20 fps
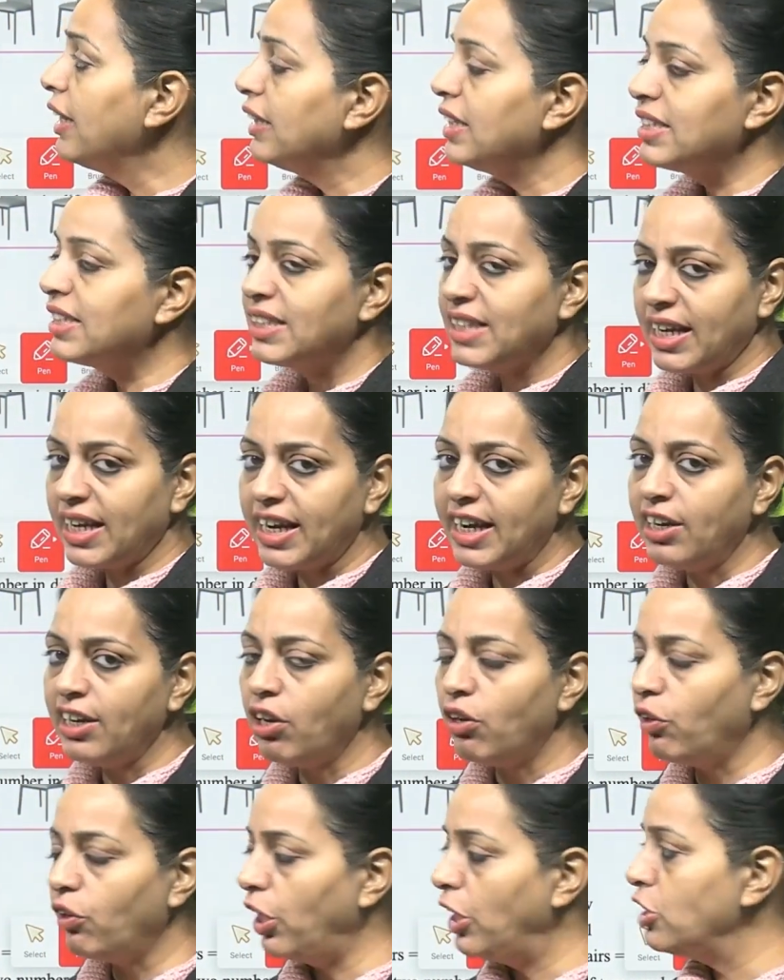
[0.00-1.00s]
The second
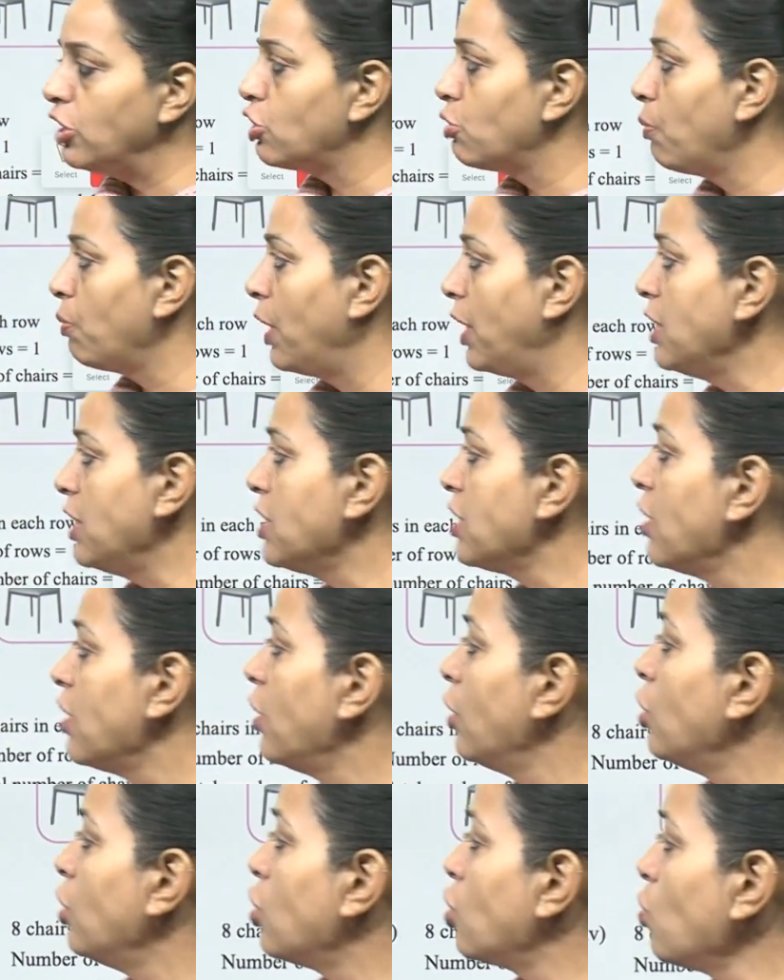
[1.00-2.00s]
arrangement,
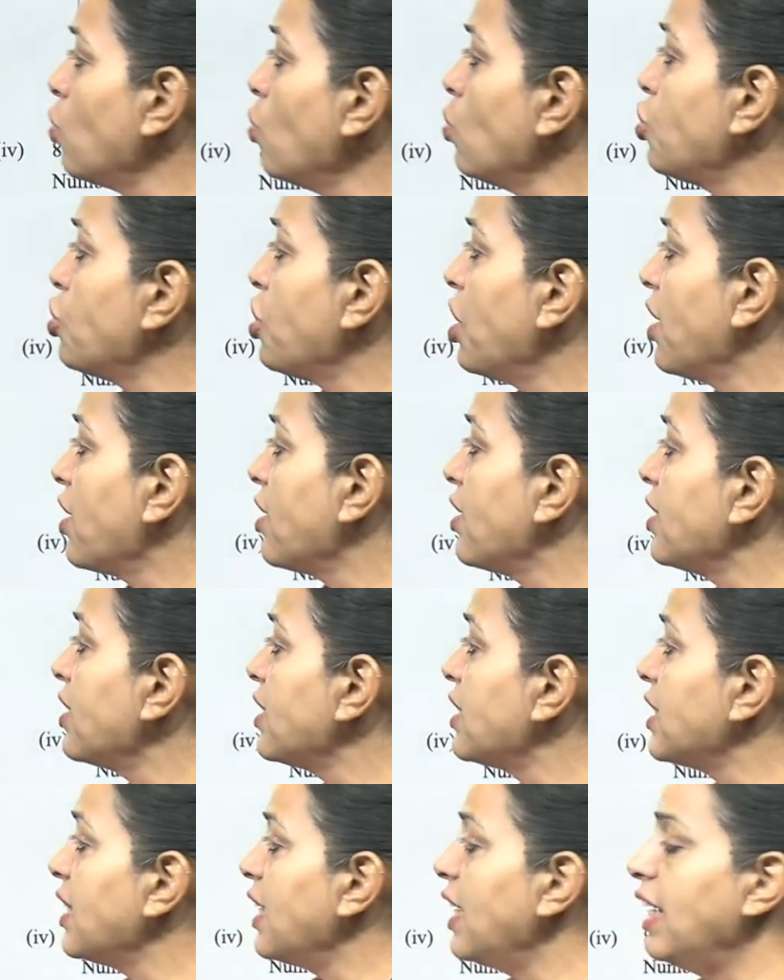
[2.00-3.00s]
2
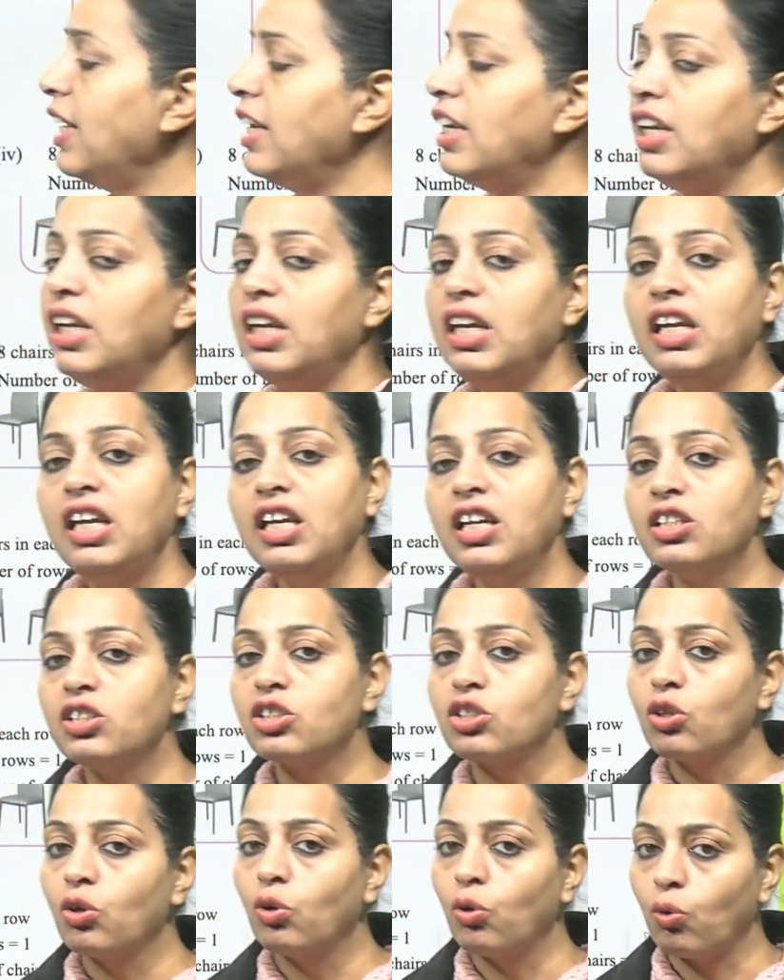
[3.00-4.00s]
chairs in
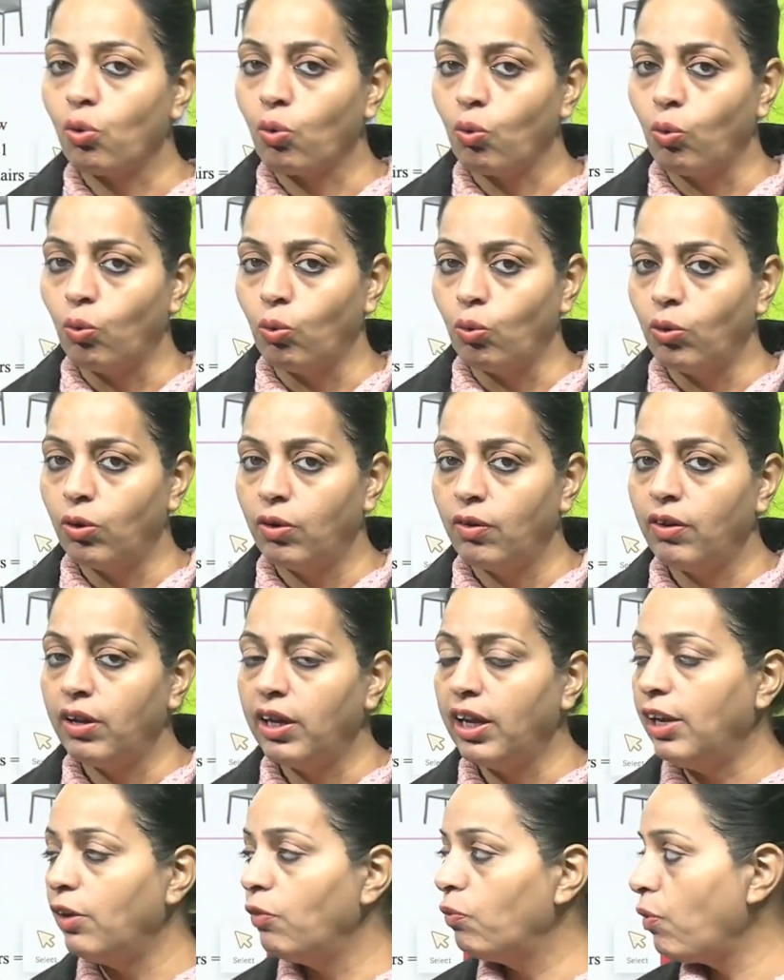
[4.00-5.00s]
each row.
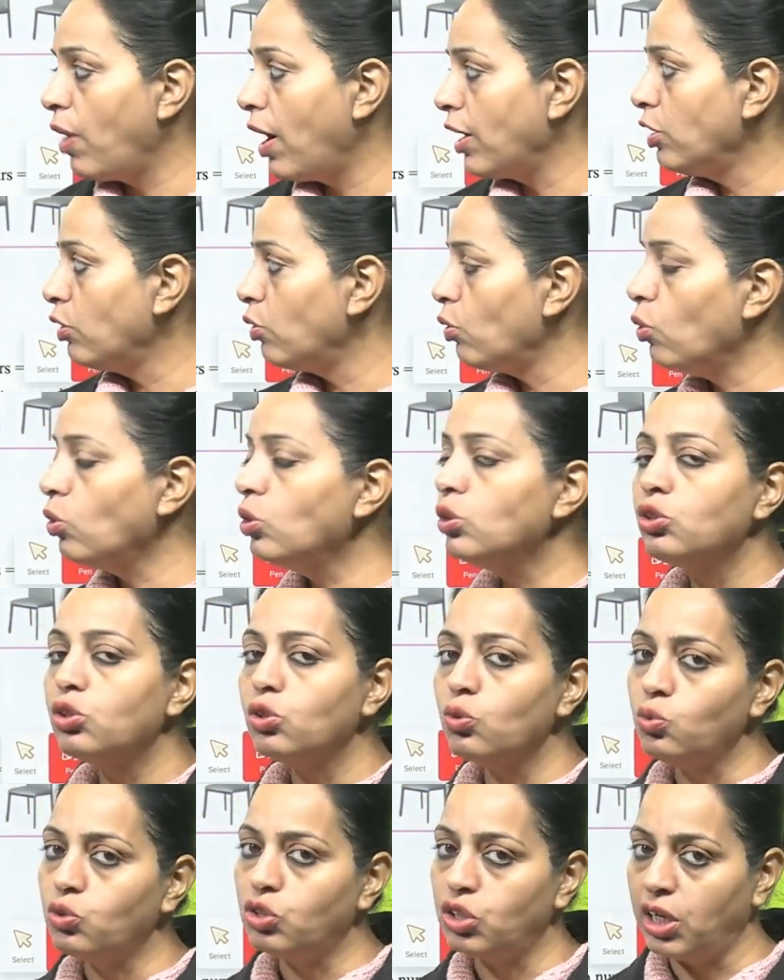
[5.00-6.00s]
In one row
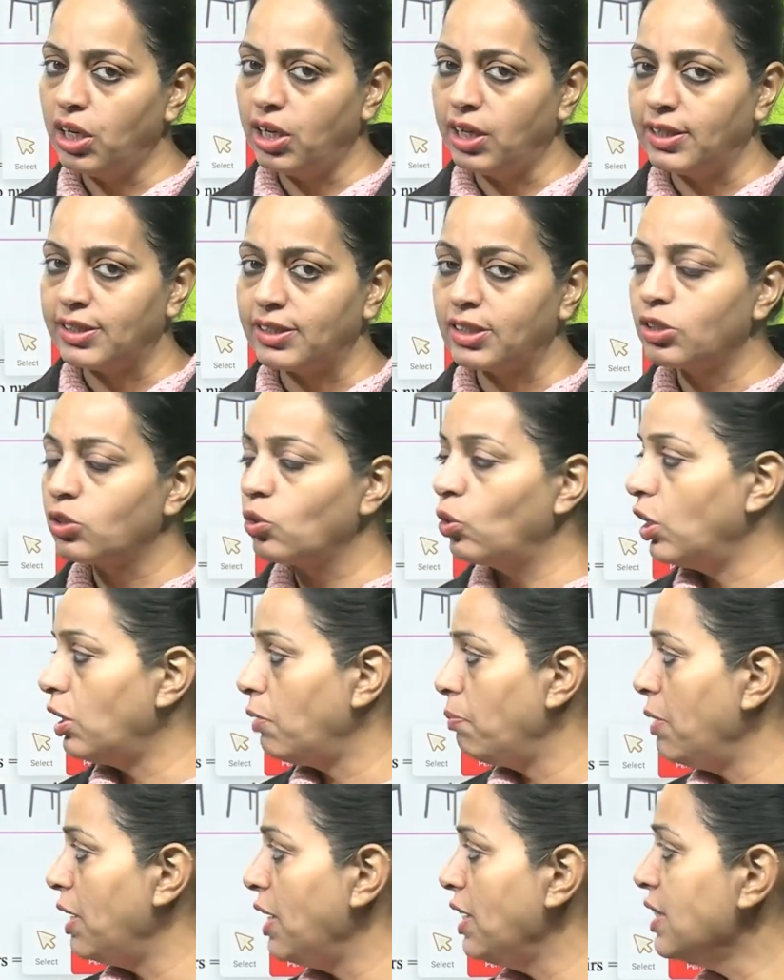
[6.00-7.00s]
2 chairs. So
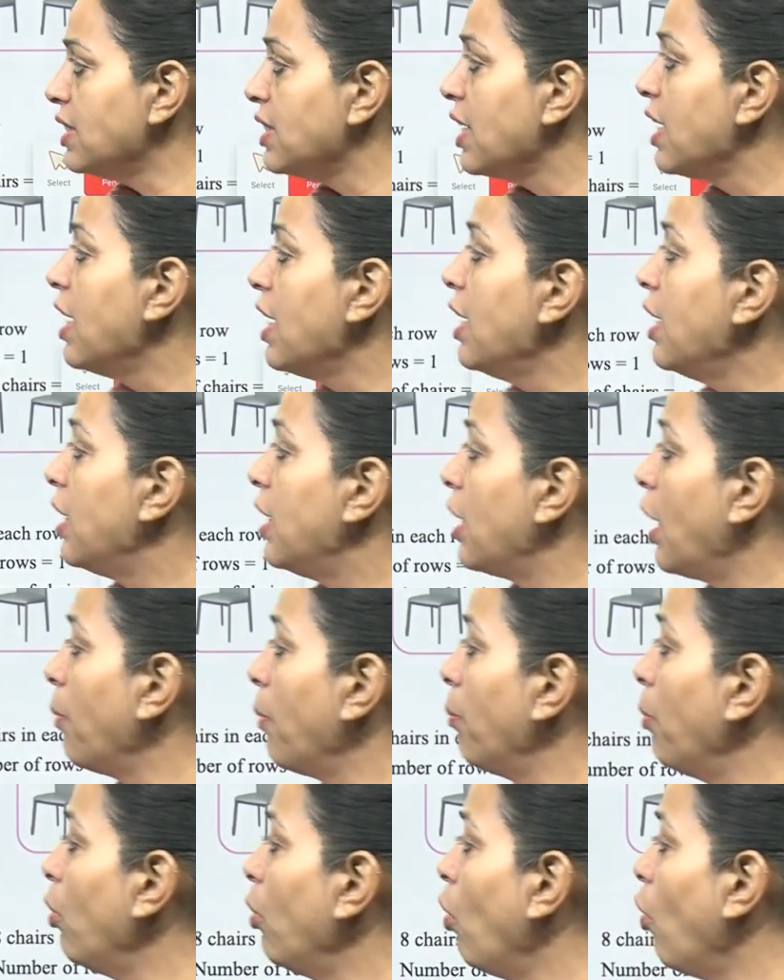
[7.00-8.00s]
it means
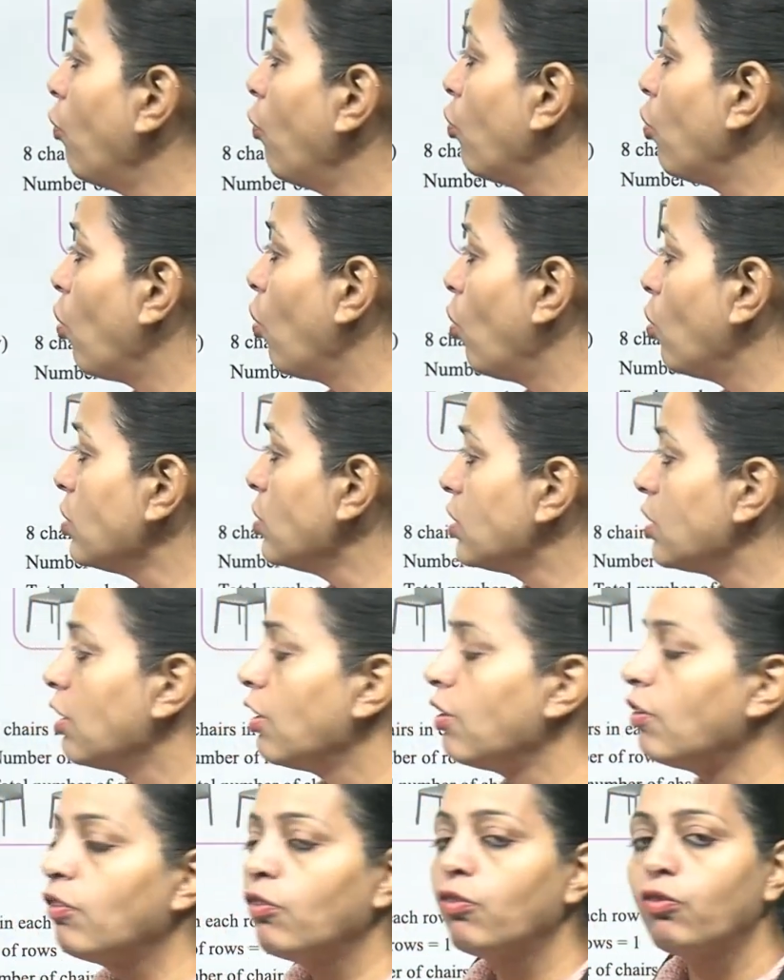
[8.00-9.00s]
number of rows
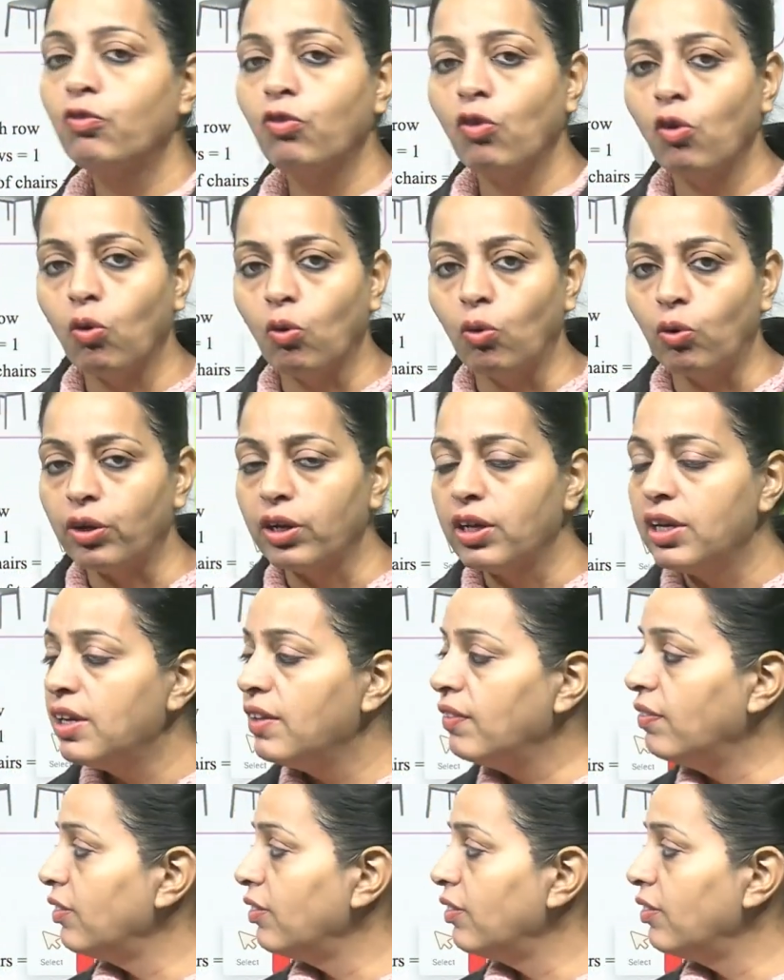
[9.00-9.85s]
4.